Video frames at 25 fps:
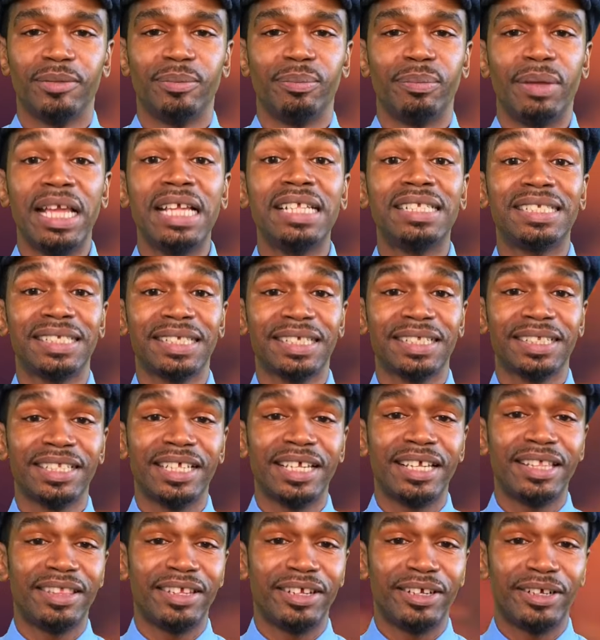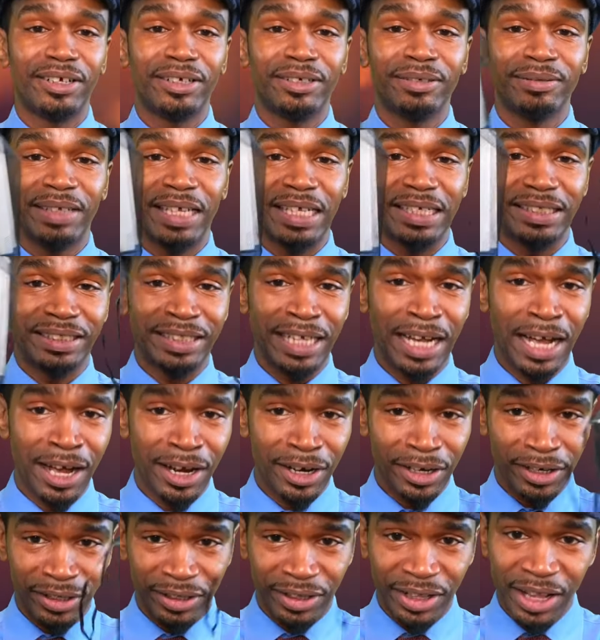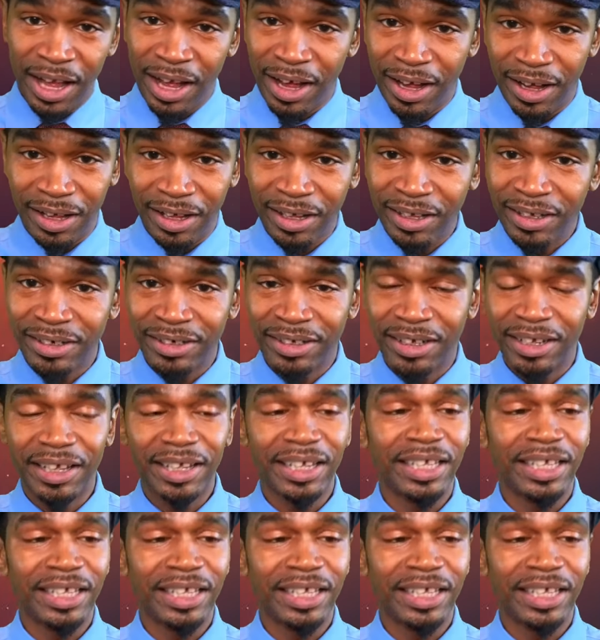basically their entire line